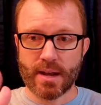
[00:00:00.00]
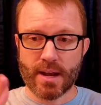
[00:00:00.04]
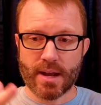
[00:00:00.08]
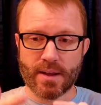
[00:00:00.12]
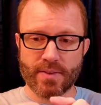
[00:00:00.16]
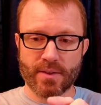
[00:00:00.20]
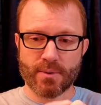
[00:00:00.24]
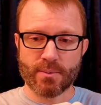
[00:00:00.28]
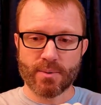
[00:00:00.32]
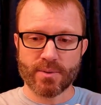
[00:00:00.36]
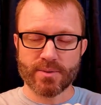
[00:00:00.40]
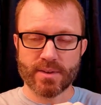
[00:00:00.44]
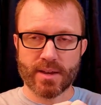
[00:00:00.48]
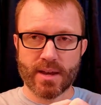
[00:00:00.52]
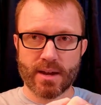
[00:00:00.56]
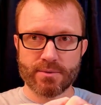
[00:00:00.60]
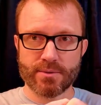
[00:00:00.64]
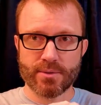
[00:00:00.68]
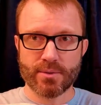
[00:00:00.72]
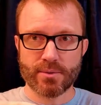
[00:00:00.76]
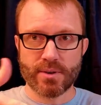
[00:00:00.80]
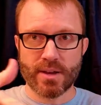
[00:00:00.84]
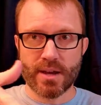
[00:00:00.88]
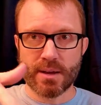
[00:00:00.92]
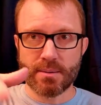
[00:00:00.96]
And then once I
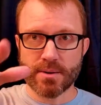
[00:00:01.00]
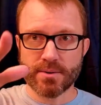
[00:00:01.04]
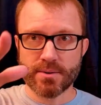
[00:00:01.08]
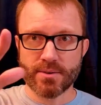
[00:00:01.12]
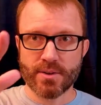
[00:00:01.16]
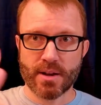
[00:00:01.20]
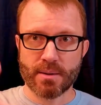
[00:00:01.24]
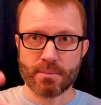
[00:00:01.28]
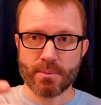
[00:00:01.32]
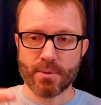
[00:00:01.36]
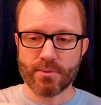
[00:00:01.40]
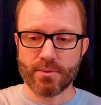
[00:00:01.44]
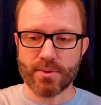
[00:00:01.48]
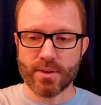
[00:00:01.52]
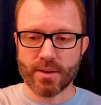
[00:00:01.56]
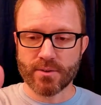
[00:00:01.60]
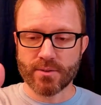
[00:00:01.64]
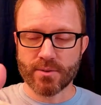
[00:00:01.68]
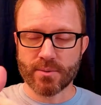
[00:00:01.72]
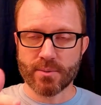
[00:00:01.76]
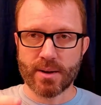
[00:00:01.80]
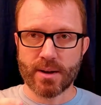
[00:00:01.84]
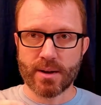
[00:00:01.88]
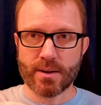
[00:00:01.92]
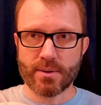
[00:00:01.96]
have two neighbors and I move
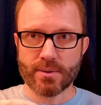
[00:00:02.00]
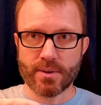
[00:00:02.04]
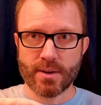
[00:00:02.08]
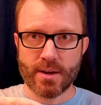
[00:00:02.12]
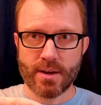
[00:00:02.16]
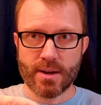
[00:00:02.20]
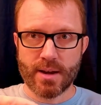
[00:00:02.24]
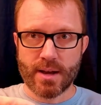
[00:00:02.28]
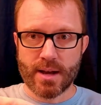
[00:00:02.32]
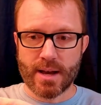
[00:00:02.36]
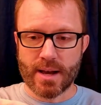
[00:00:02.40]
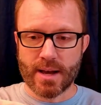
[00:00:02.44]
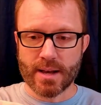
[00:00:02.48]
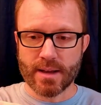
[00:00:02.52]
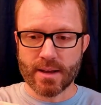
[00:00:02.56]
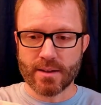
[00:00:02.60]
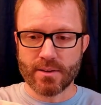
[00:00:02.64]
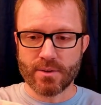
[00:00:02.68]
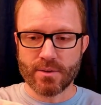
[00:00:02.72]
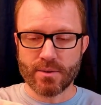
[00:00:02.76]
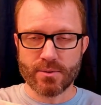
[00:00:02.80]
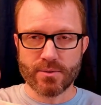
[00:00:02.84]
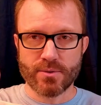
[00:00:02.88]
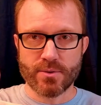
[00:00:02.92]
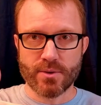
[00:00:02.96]
things around, I
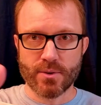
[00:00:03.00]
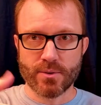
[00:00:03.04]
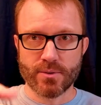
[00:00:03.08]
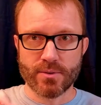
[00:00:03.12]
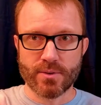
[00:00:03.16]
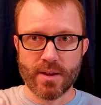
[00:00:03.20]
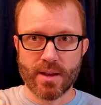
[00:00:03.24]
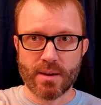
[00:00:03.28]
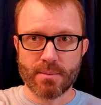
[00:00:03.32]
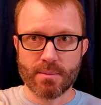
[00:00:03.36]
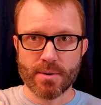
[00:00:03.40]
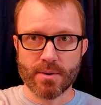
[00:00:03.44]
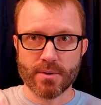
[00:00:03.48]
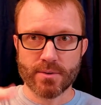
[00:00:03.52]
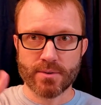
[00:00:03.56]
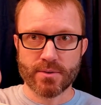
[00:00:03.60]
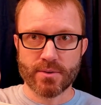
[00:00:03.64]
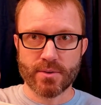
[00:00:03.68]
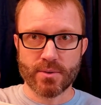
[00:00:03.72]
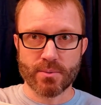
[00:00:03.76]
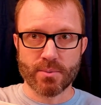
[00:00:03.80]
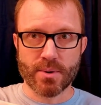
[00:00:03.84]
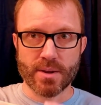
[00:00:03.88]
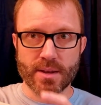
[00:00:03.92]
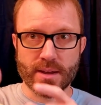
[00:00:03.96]
can use those neighbors
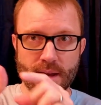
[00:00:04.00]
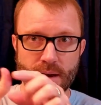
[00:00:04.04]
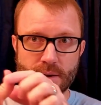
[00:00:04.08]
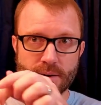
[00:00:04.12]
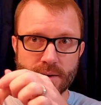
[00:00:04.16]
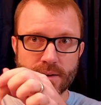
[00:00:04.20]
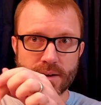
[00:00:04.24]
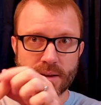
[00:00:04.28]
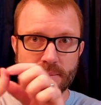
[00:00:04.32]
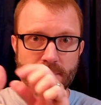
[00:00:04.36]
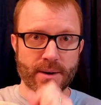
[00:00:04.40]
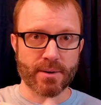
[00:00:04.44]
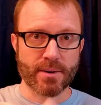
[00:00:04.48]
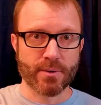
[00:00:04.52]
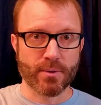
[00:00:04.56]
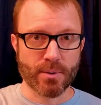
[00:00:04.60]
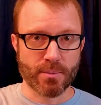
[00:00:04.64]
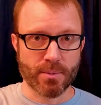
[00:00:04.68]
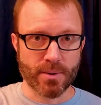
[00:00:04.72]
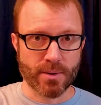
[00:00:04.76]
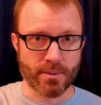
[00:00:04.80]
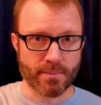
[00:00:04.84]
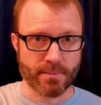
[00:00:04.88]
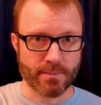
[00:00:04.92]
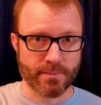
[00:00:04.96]
to recalculate my
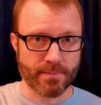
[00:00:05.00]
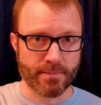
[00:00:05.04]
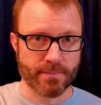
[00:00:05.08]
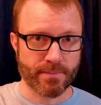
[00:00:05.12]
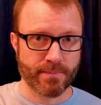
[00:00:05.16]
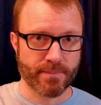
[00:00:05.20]
normal.